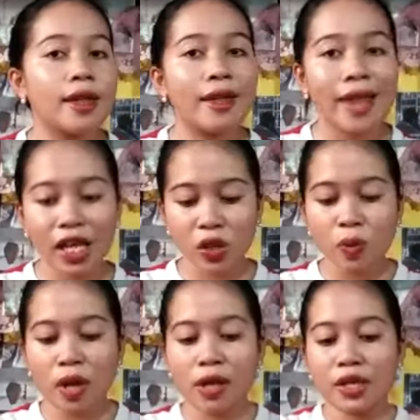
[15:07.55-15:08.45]
And the
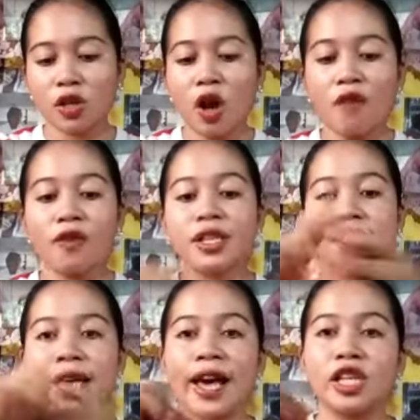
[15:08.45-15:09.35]
next one is
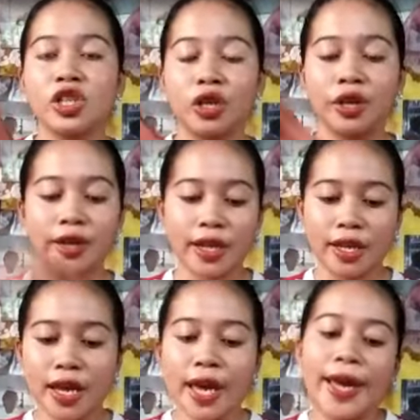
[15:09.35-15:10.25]
oversized shirt
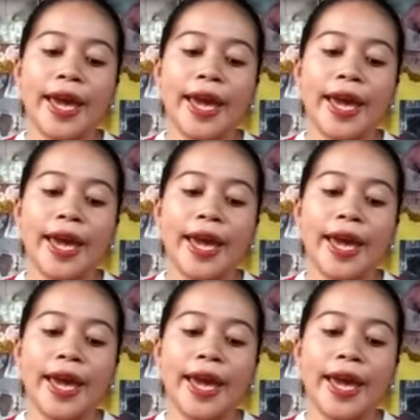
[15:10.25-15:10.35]
in